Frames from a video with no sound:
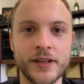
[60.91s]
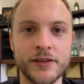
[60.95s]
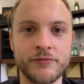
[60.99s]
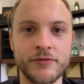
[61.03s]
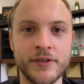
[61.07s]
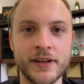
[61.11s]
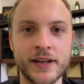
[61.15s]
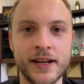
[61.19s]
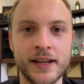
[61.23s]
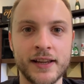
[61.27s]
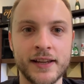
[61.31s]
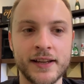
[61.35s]

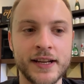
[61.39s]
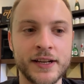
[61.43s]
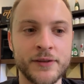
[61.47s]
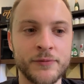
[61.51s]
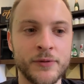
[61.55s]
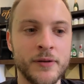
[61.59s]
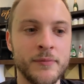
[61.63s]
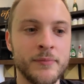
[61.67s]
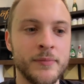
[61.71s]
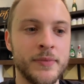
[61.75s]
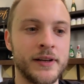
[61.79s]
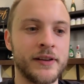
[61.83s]
regulated
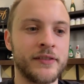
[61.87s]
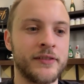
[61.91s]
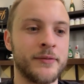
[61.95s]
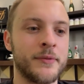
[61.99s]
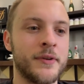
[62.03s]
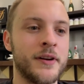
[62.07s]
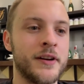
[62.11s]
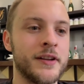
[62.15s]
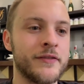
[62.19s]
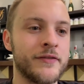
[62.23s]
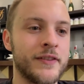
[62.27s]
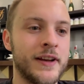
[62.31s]
one by some
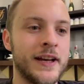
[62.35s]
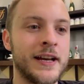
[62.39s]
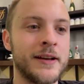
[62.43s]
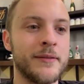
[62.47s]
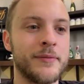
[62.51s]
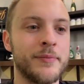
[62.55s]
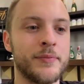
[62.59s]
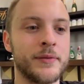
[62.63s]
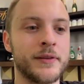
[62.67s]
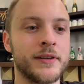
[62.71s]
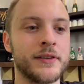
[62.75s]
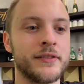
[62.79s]
kind of
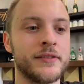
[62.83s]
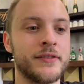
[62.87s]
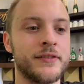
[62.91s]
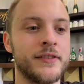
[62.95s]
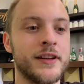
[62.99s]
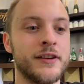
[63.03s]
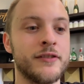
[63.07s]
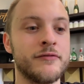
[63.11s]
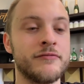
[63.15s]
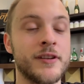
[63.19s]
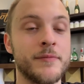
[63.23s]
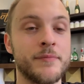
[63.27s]
app, because
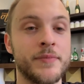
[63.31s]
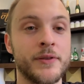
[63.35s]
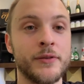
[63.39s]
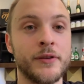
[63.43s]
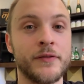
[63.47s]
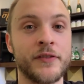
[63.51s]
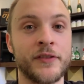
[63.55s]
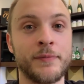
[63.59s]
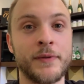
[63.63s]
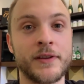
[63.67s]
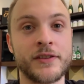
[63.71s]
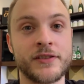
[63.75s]
they'll rip you
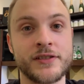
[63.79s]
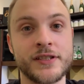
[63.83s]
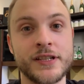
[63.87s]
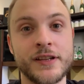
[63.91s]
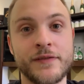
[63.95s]
off, especially